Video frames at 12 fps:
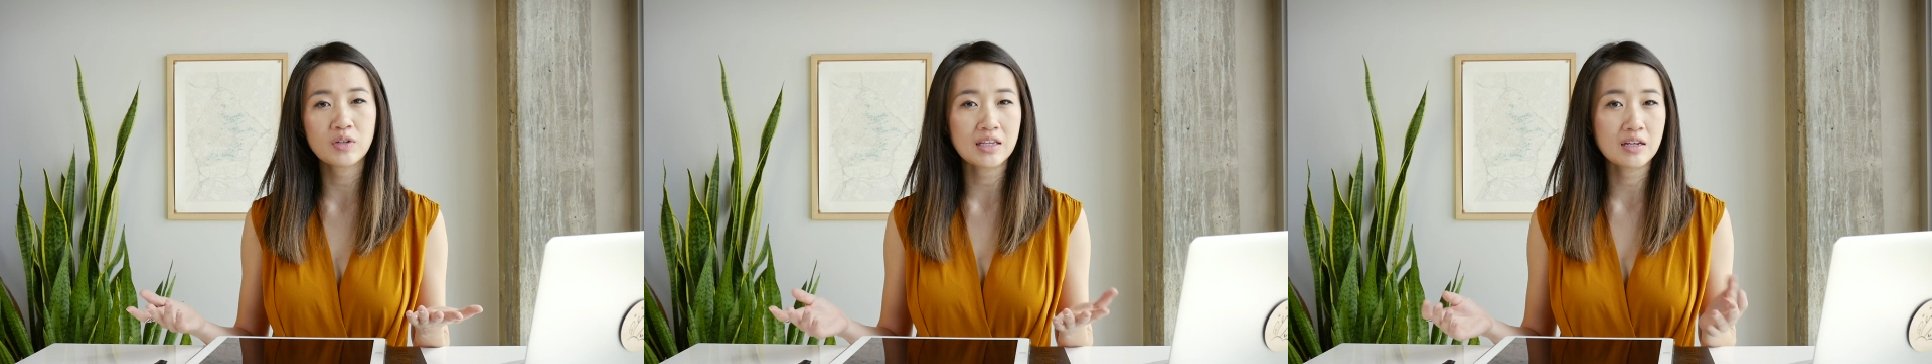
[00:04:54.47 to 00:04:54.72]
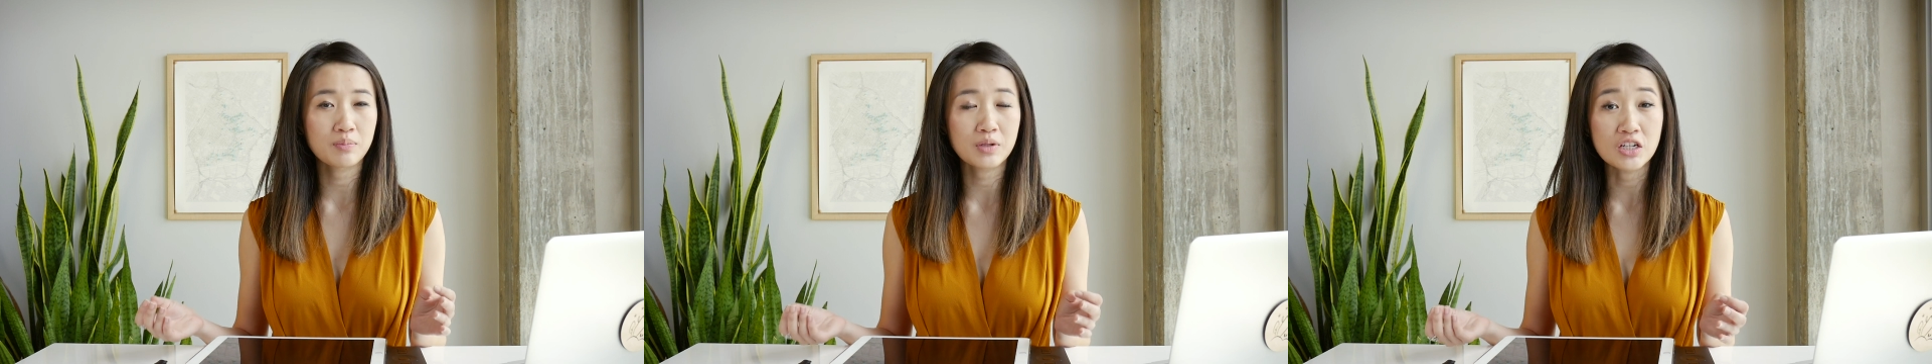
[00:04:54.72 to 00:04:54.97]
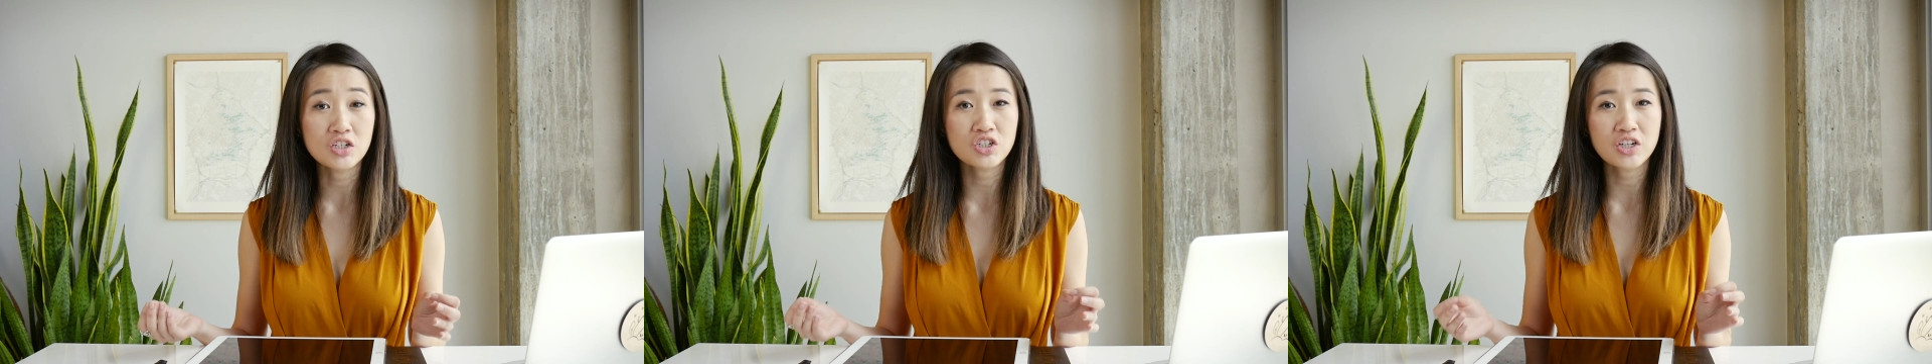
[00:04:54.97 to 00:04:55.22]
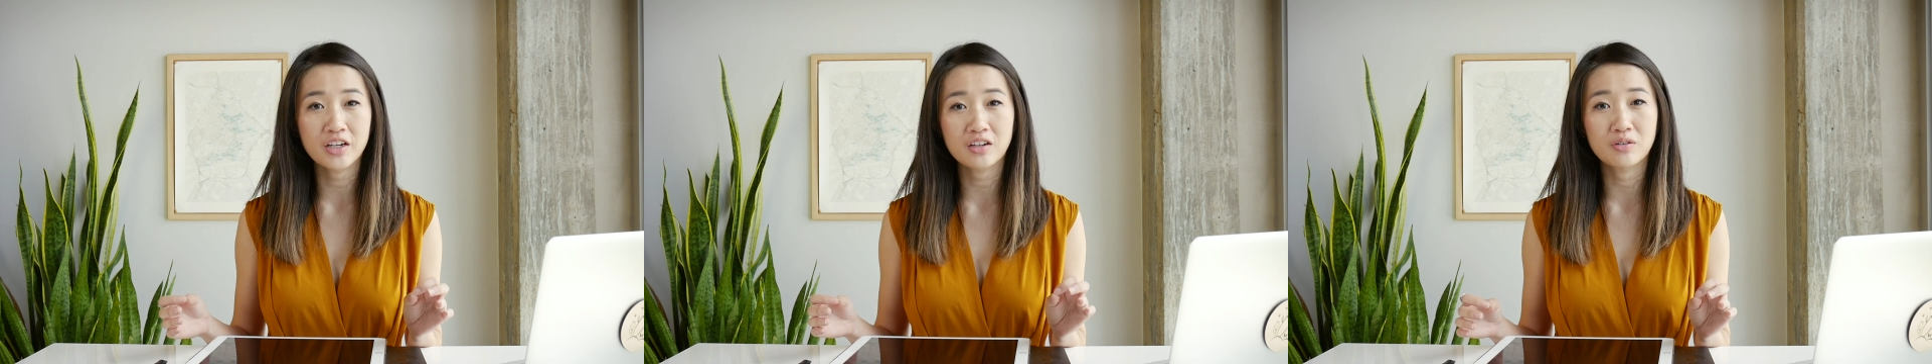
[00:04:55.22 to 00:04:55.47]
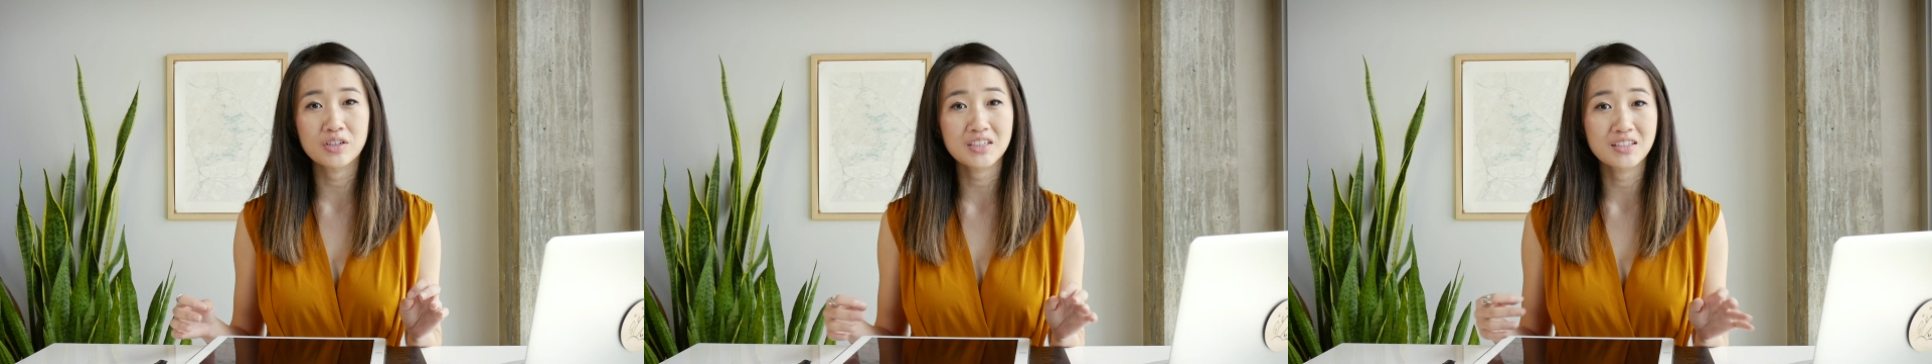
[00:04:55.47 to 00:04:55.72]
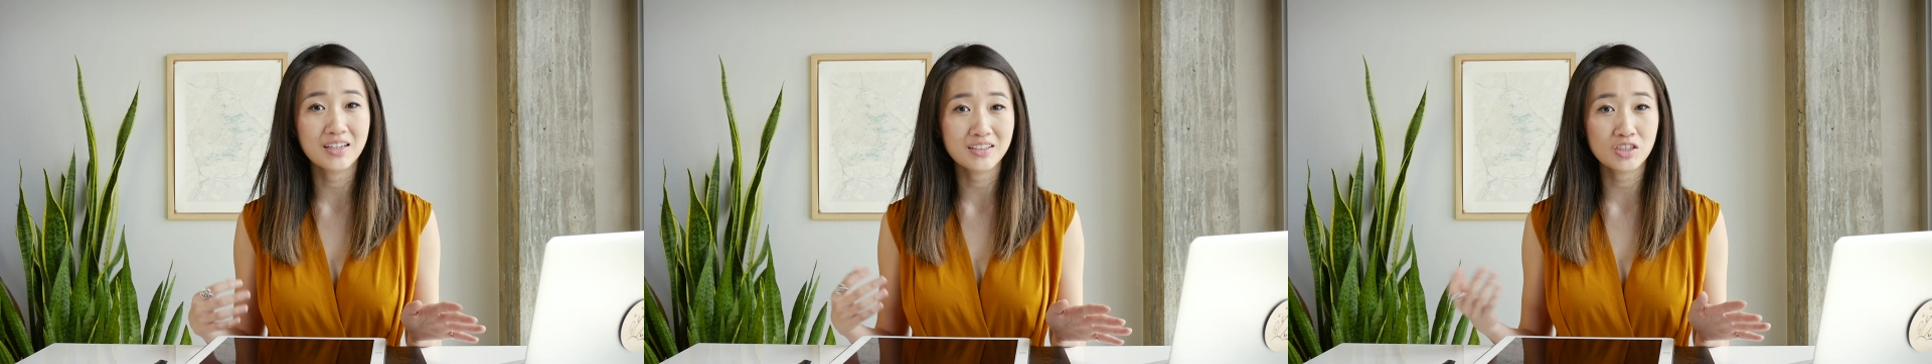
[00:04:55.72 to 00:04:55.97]
In a pinch, I can always
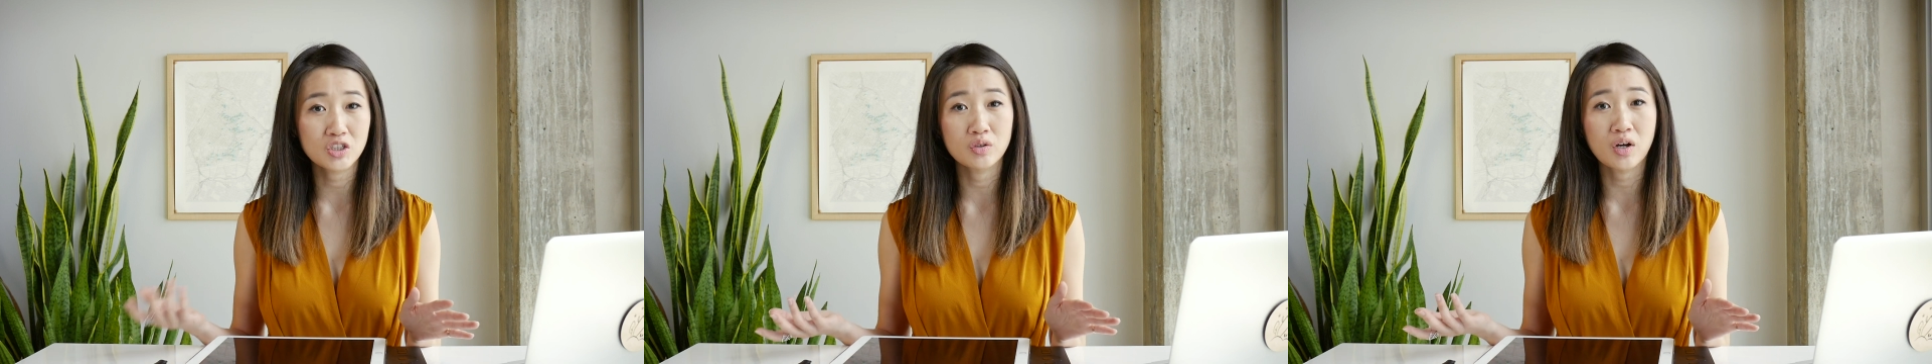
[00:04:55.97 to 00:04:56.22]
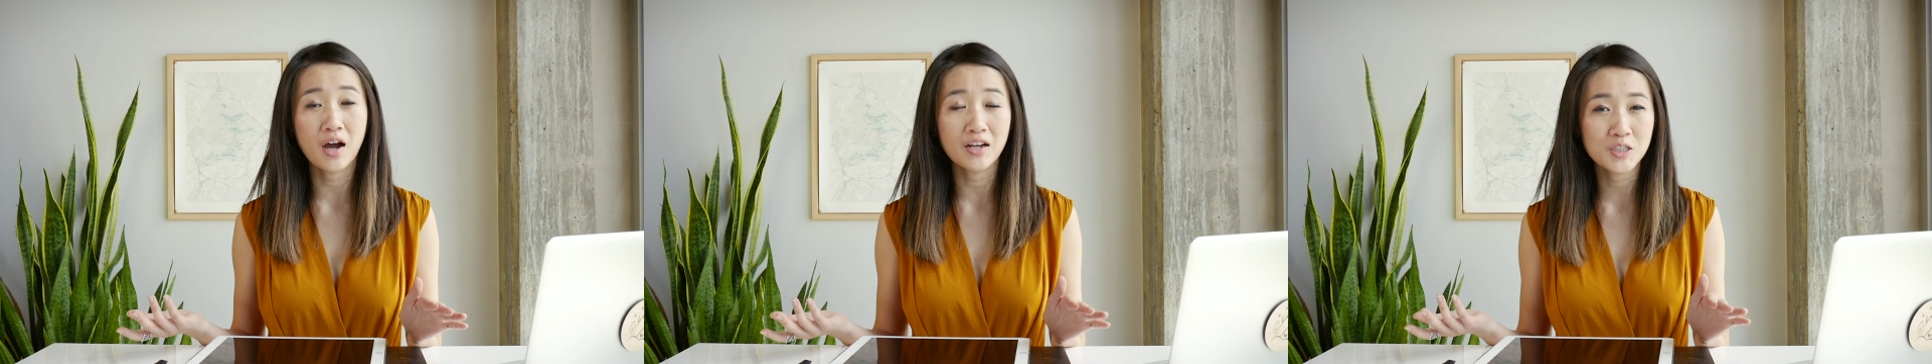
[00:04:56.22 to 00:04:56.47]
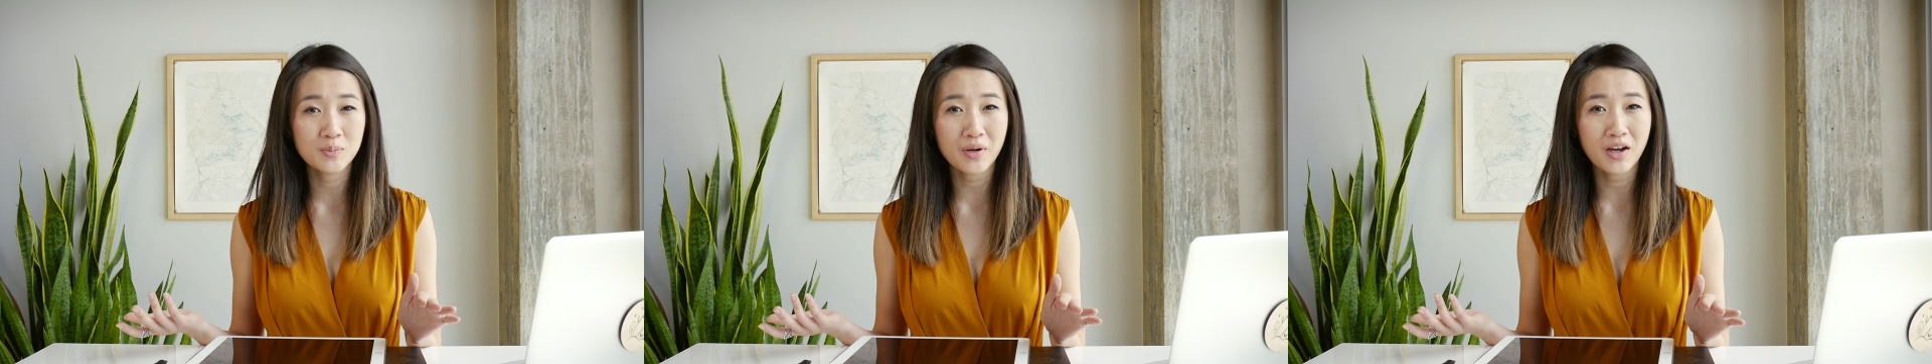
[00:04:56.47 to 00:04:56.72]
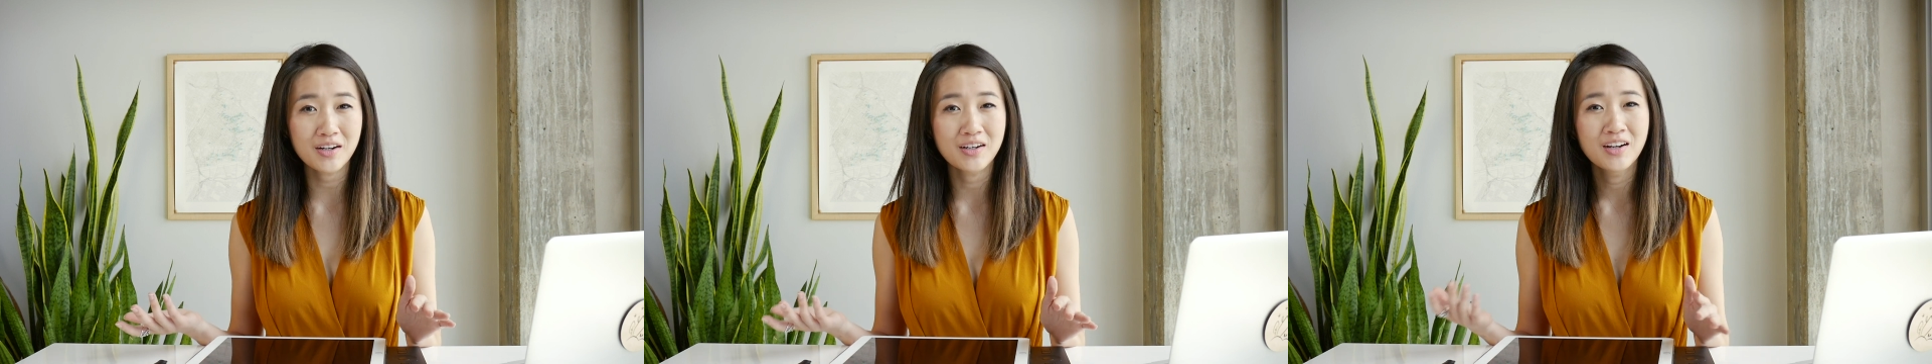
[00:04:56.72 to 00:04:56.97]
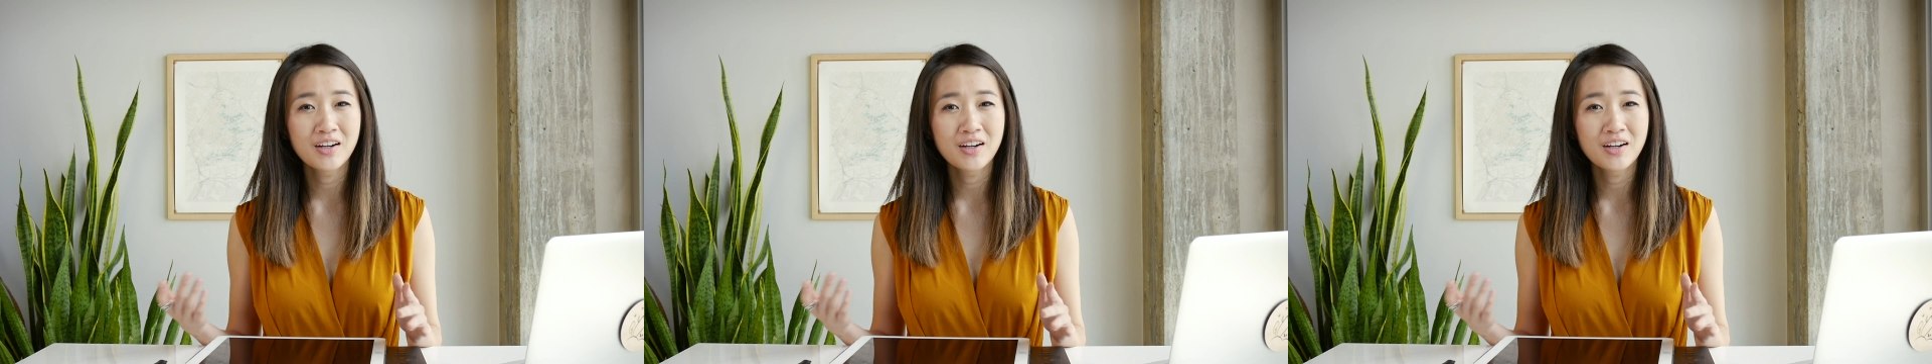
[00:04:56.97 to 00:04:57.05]
connect it to a hotspot,